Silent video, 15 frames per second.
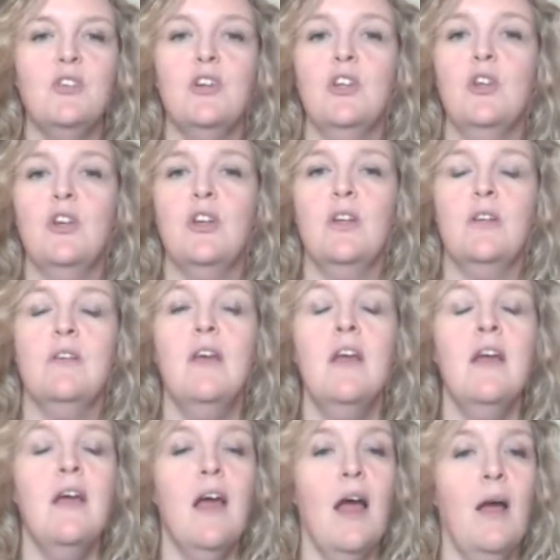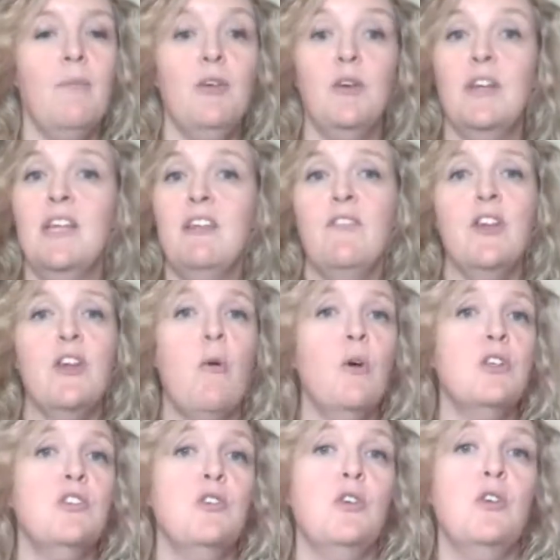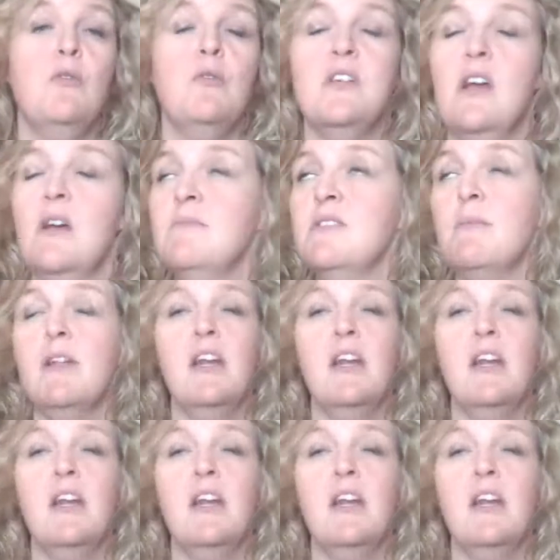You can look at you can even go on to something